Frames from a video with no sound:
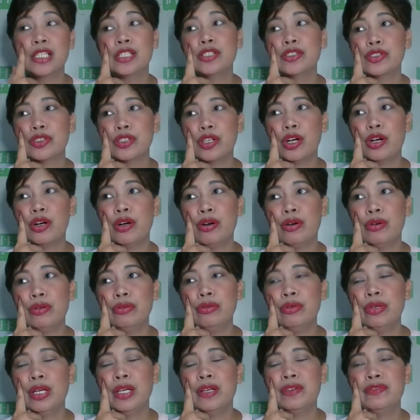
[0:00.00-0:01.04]

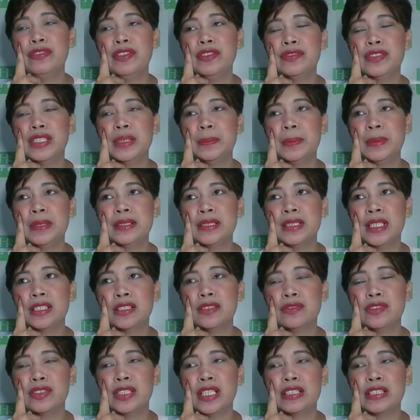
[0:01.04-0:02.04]
So 50% of your